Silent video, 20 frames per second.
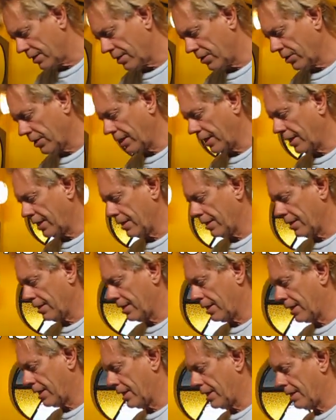Okay,
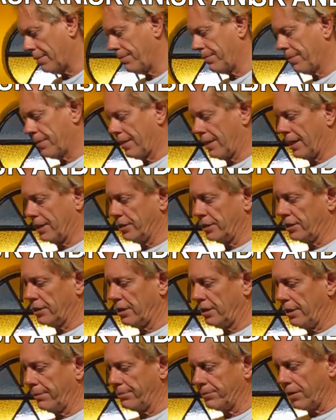I
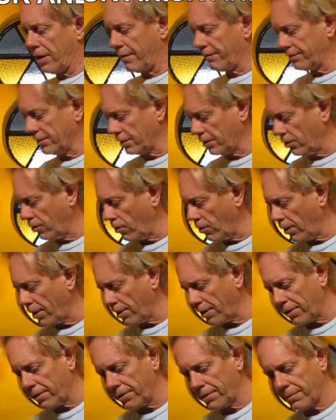just clipped off the
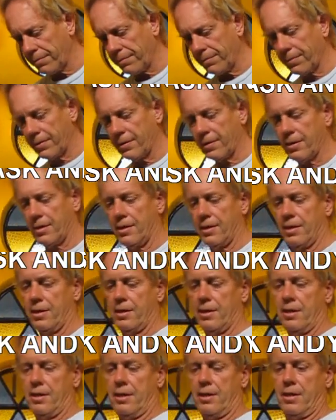corner
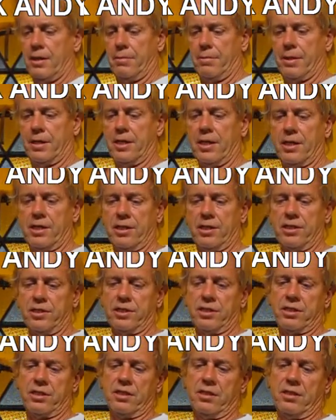because
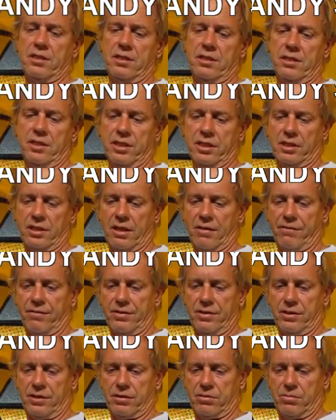this stuff
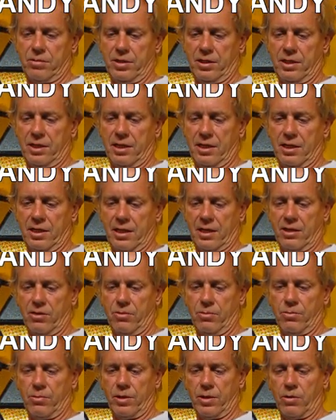is really, I
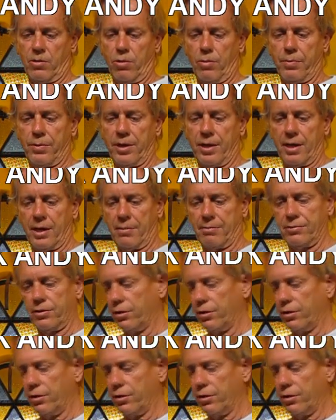don't want to open it up